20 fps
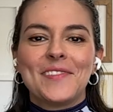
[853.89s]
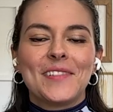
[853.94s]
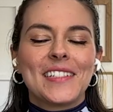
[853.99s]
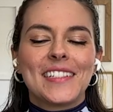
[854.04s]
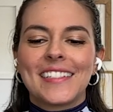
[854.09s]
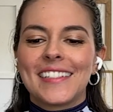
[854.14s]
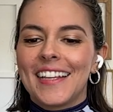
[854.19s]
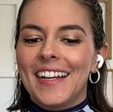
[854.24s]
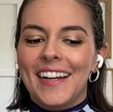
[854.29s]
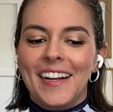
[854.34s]
It
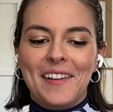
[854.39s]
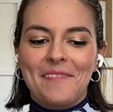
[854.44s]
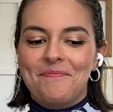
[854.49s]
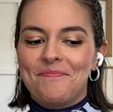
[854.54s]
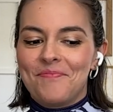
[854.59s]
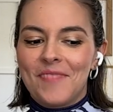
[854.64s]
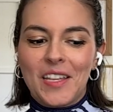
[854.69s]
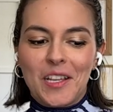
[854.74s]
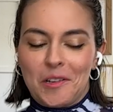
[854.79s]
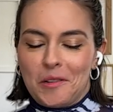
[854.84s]
was
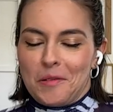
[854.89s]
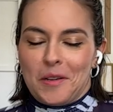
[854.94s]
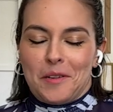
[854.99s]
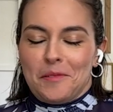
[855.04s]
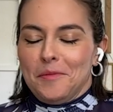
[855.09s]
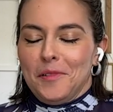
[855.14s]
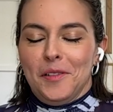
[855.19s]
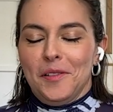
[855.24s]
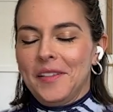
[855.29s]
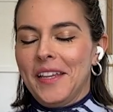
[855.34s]

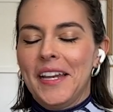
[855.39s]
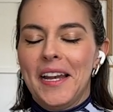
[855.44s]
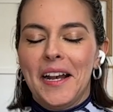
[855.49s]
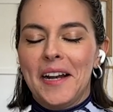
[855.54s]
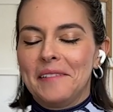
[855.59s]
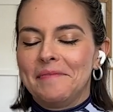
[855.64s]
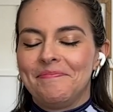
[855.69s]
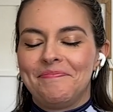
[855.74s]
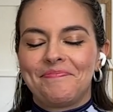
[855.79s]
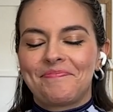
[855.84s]
incredible.
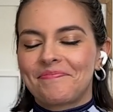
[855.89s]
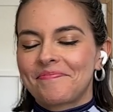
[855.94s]
Yeah.